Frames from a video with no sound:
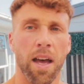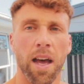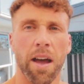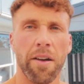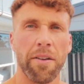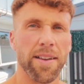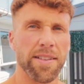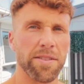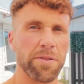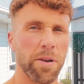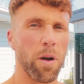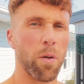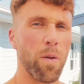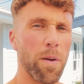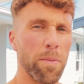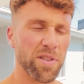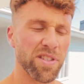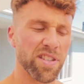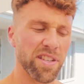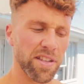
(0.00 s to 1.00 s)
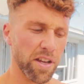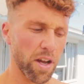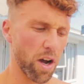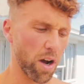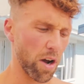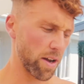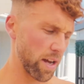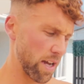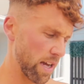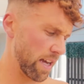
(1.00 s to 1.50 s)
Alright, so we got one more set to
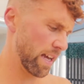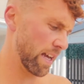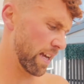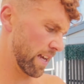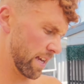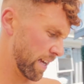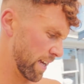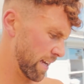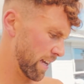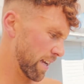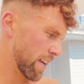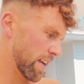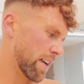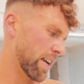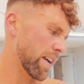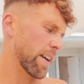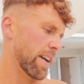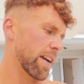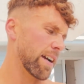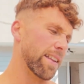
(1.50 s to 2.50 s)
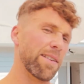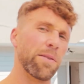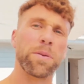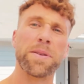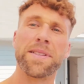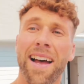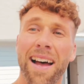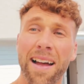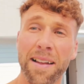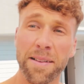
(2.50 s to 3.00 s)
go, and then
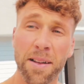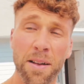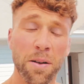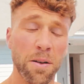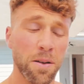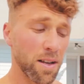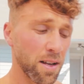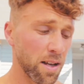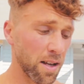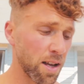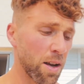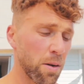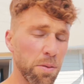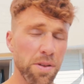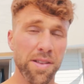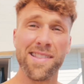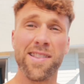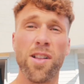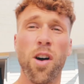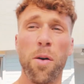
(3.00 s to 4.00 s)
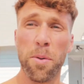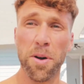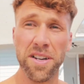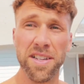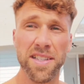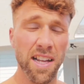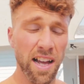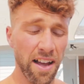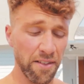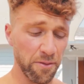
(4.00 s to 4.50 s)
we're done with this lower body
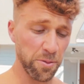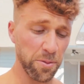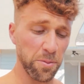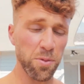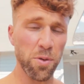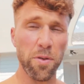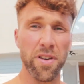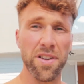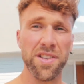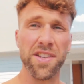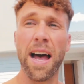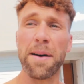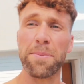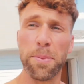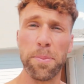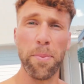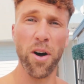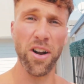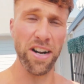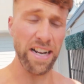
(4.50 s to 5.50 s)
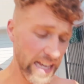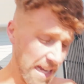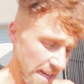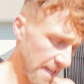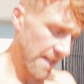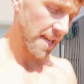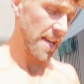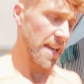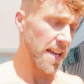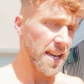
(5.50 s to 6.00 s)
stuff, and we're moving on to upper body,
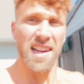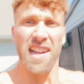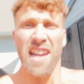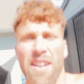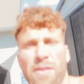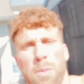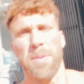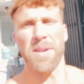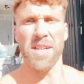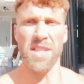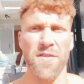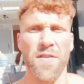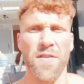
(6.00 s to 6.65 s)
everybody's